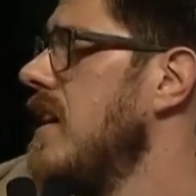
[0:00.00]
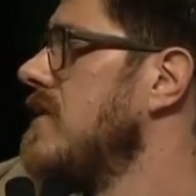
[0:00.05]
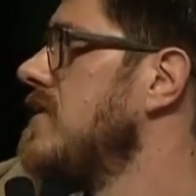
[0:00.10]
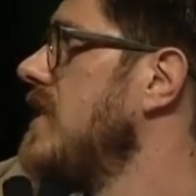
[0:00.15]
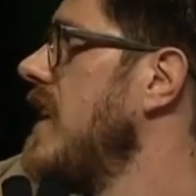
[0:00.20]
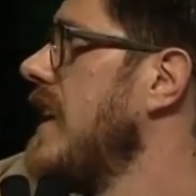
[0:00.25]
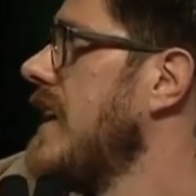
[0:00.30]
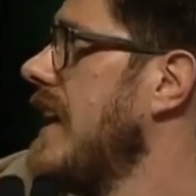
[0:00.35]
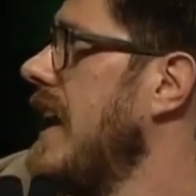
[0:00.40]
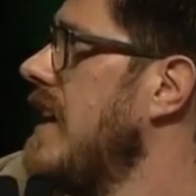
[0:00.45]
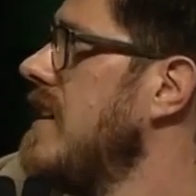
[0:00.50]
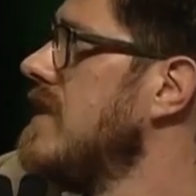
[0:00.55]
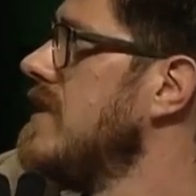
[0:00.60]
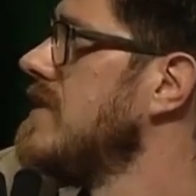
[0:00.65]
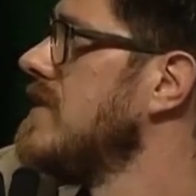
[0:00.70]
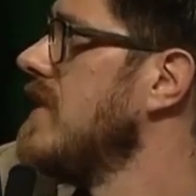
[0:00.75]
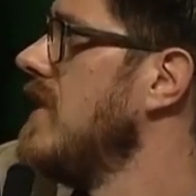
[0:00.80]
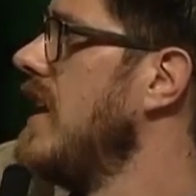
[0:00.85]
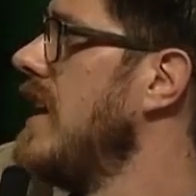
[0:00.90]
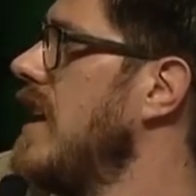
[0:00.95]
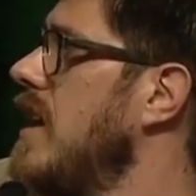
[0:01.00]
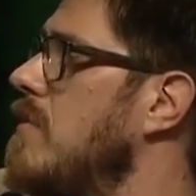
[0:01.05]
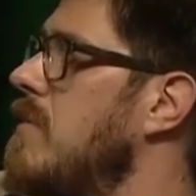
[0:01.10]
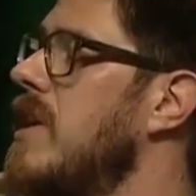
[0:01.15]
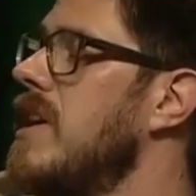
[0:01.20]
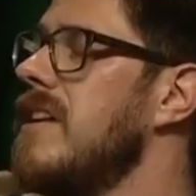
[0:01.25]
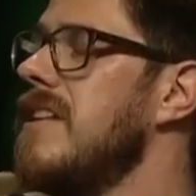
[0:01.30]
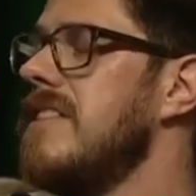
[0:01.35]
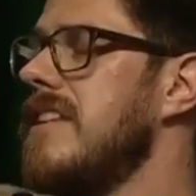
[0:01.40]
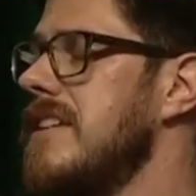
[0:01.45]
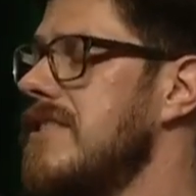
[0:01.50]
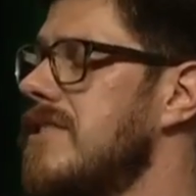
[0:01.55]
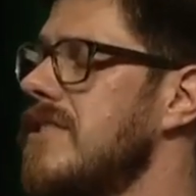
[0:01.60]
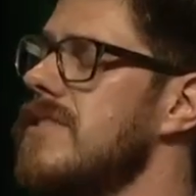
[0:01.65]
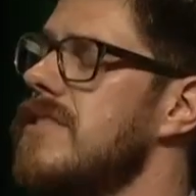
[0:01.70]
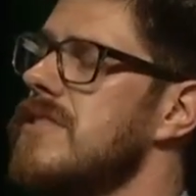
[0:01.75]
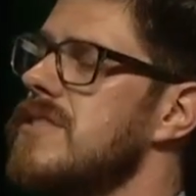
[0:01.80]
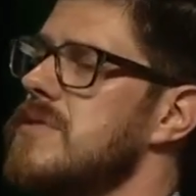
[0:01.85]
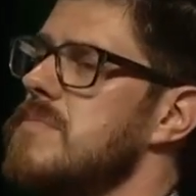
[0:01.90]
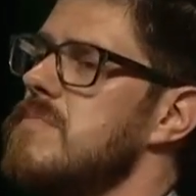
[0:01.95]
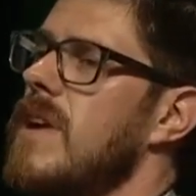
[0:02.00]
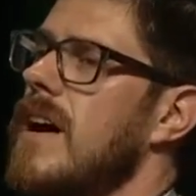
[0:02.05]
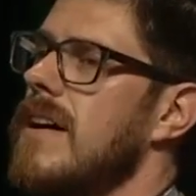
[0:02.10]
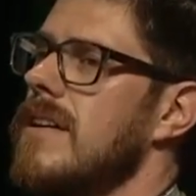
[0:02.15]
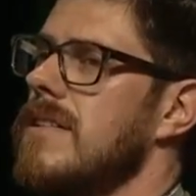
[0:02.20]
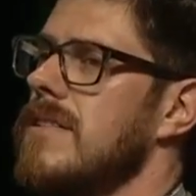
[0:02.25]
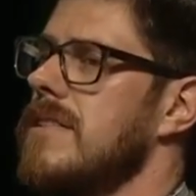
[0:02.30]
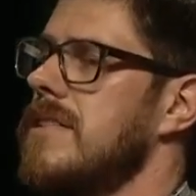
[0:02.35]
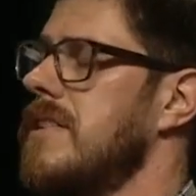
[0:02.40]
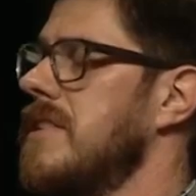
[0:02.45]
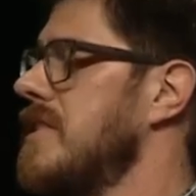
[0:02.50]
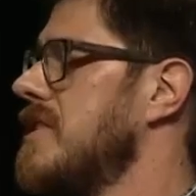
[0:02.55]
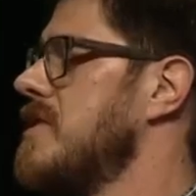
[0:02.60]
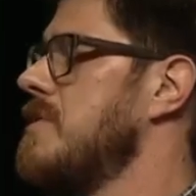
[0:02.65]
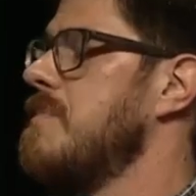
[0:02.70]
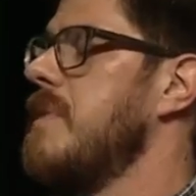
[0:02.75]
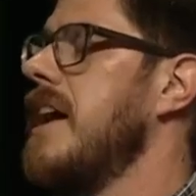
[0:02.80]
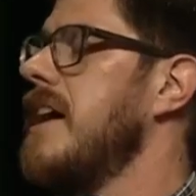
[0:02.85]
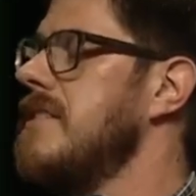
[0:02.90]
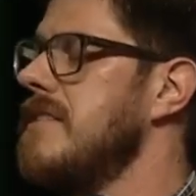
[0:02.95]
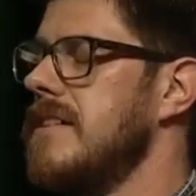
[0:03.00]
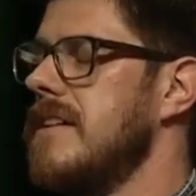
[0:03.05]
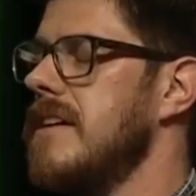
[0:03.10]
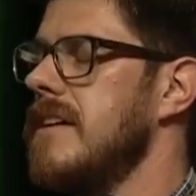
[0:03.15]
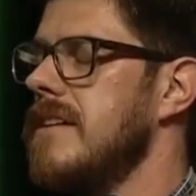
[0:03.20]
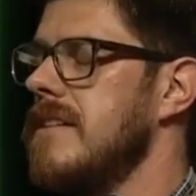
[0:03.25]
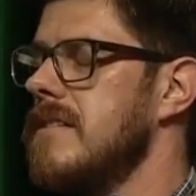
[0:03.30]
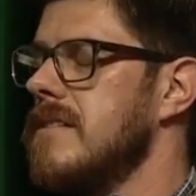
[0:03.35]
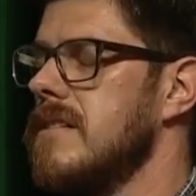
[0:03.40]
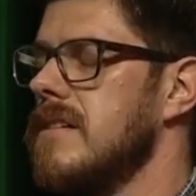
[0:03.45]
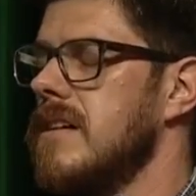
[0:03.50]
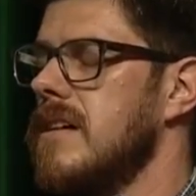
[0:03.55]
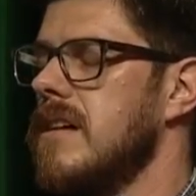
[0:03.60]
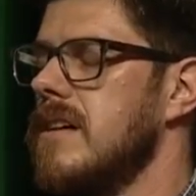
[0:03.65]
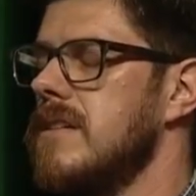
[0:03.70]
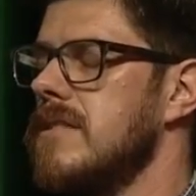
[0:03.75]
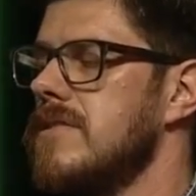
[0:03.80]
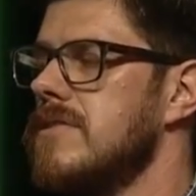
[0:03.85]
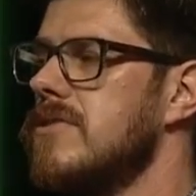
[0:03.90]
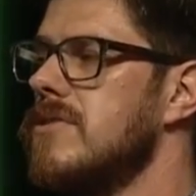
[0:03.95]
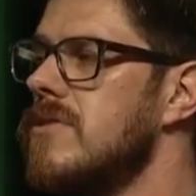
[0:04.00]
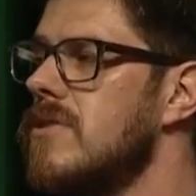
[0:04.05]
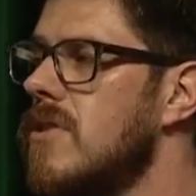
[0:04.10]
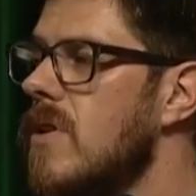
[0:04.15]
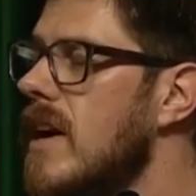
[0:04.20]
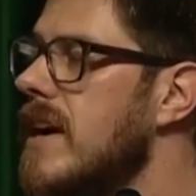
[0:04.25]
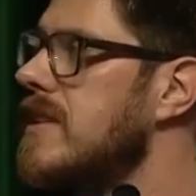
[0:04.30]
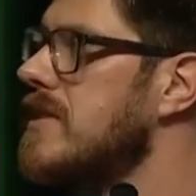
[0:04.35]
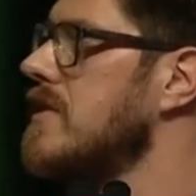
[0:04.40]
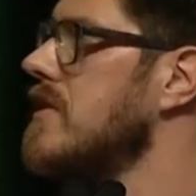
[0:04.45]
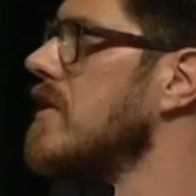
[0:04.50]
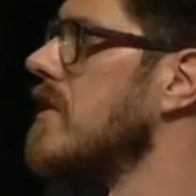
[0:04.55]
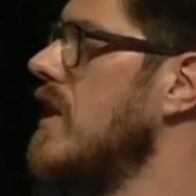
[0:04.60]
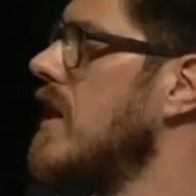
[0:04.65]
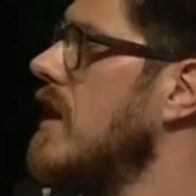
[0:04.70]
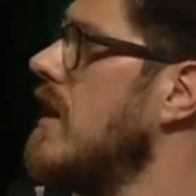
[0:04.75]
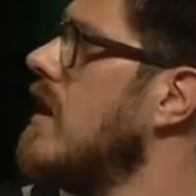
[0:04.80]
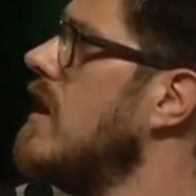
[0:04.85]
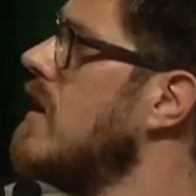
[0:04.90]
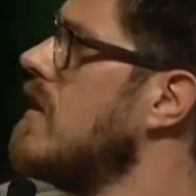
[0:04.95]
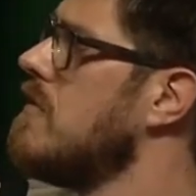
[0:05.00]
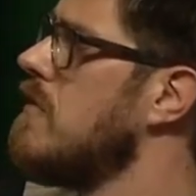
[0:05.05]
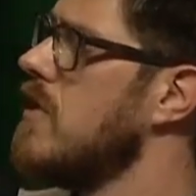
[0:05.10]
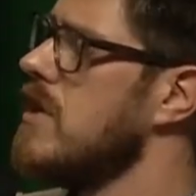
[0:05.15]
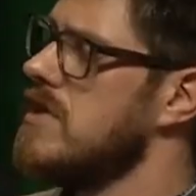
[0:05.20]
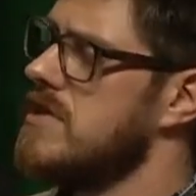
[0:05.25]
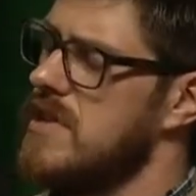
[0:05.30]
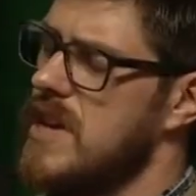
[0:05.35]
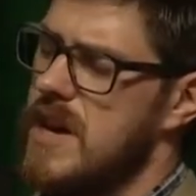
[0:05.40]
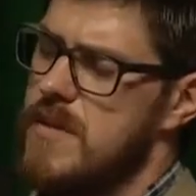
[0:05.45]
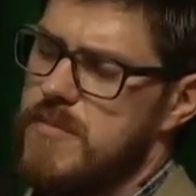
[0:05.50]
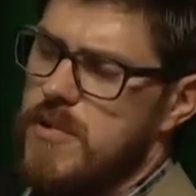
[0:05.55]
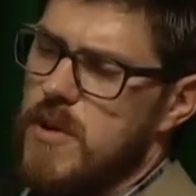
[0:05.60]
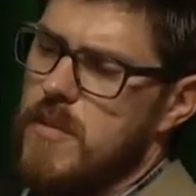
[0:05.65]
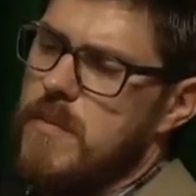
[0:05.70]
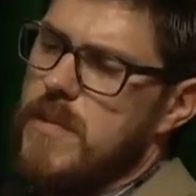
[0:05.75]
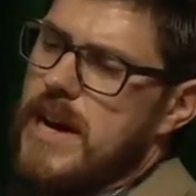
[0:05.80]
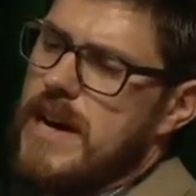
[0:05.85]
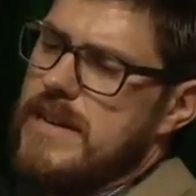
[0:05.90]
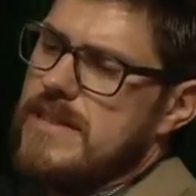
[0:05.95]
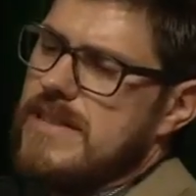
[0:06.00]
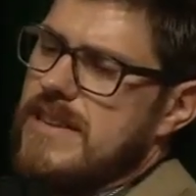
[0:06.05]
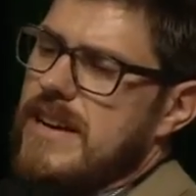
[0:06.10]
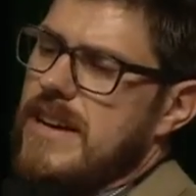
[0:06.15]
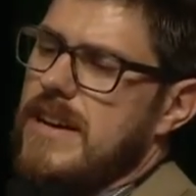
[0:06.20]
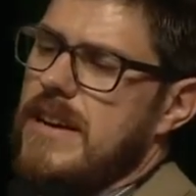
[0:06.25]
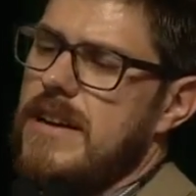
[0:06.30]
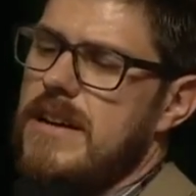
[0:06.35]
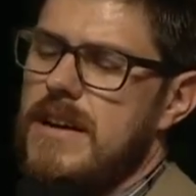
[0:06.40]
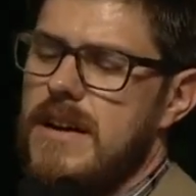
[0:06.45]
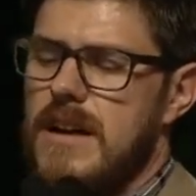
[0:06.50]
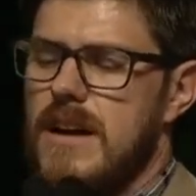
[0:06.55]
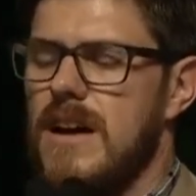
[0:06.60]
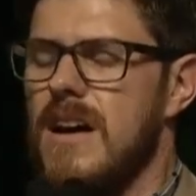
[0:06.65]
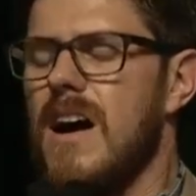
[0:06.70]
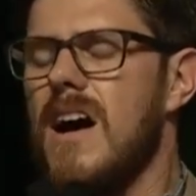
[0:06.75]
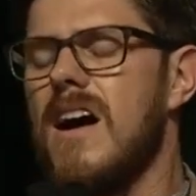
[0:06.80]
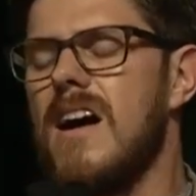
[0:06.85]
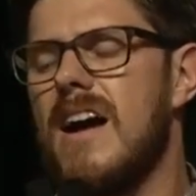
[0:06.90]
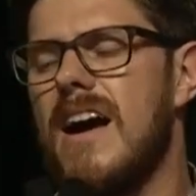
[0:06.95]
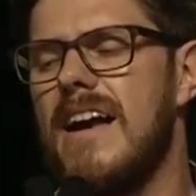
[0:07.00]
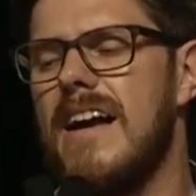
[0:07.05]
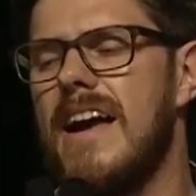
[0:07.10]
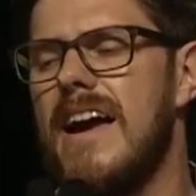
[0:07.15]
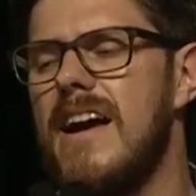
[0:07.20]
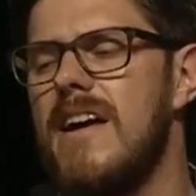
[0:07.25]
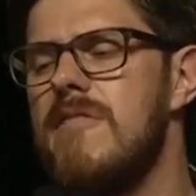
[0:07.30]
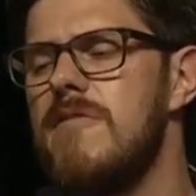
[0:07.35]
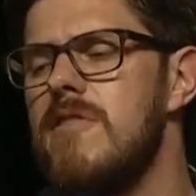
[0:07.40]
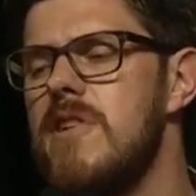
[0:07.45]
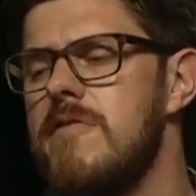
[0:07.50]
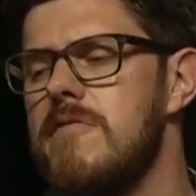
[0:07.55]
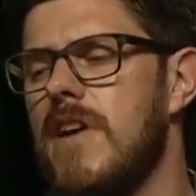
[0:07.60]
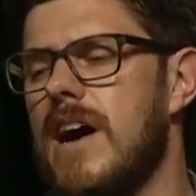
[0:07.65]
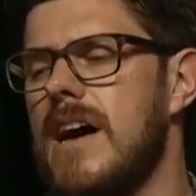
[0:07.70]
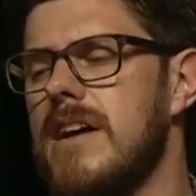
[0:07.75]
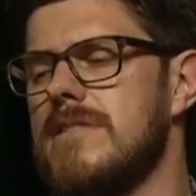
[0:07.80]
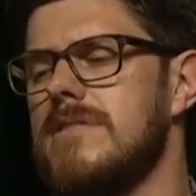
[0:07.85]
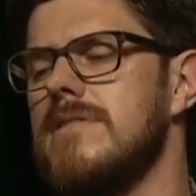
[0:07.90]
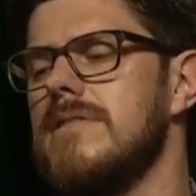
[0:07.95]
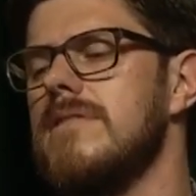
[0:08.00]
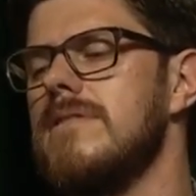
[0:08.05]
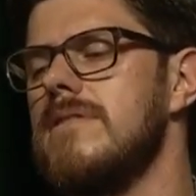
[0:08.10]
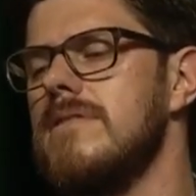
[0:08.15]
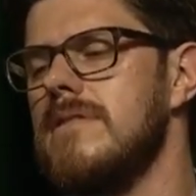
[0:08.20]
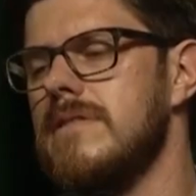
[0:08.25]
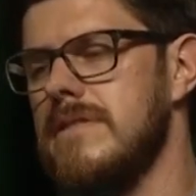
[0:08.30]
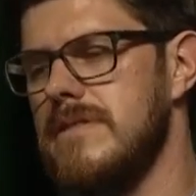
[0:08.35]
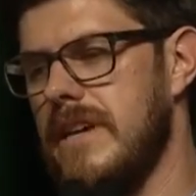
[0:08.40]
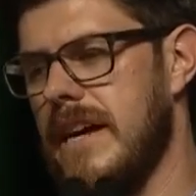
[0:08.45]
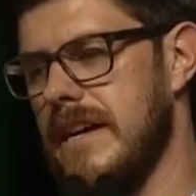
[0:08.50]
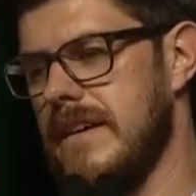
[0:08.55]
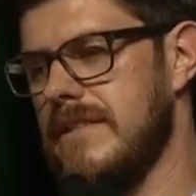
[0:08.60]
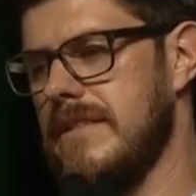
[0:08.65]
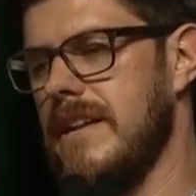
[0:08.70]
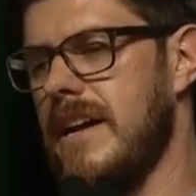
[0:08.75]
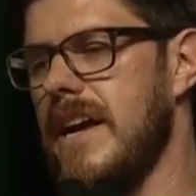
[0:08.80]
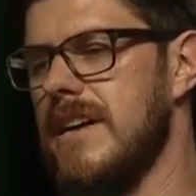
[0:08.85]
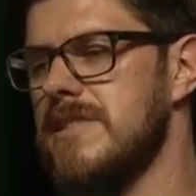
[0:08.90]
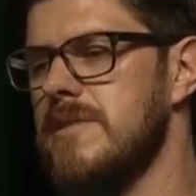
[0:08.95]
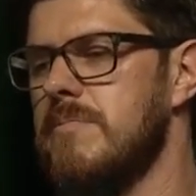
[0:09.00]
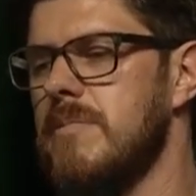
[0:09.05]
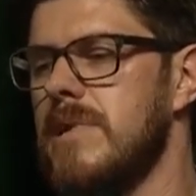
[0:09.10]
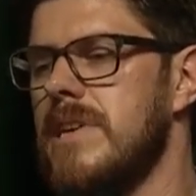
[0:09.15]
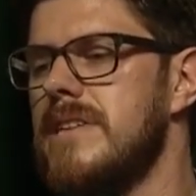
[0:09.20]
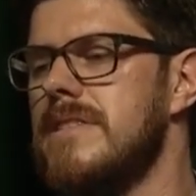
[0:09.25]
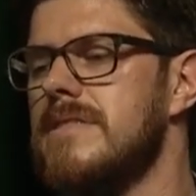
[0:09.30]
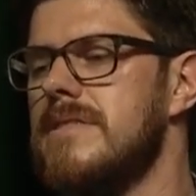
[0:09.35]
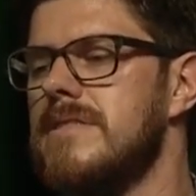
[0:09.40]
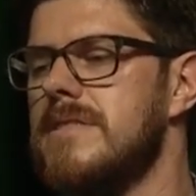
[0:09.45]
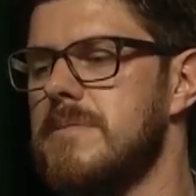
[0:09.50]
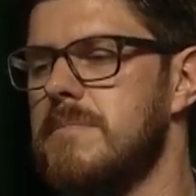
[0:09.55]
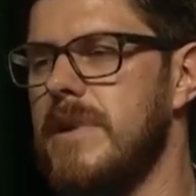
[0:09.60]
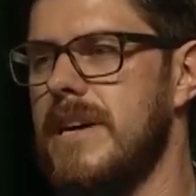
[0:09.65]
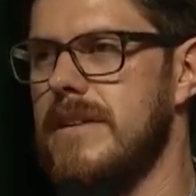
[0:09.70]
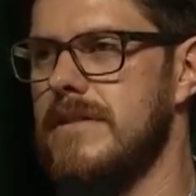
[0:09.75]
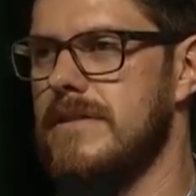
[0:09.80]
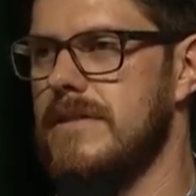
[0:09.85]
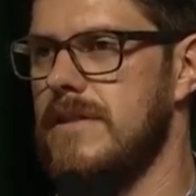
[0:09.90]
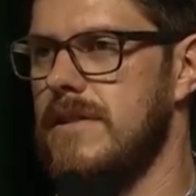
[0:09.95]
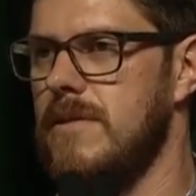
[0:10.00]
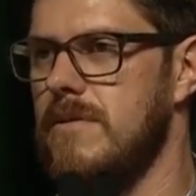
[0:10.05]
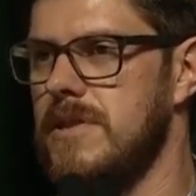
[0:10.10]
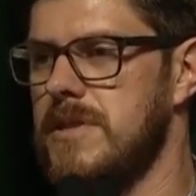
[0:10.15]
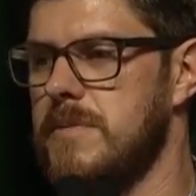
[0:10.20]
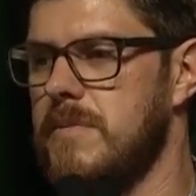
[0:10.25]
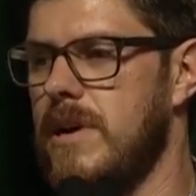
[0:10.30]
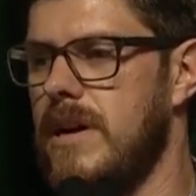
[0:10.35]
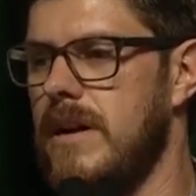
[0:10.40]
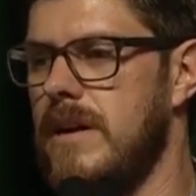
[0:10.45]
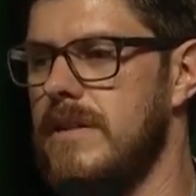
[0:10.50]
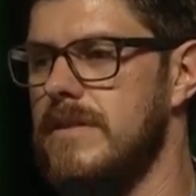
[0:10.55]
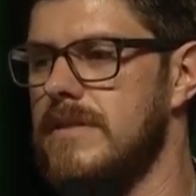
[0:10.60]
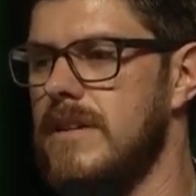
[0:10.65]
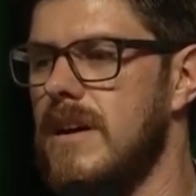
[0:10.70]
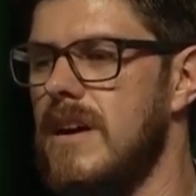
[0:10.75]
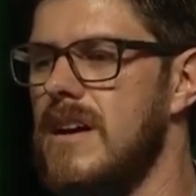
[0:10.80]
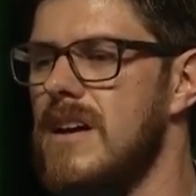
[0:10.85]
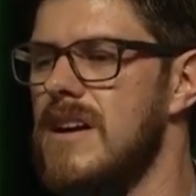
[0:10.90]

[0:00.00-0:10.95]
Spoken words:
Jack Gallen's lab, they took this model and expanded it to a great degree, for example, by saying, all right, every voxel, yes, it has a place in space that it responds,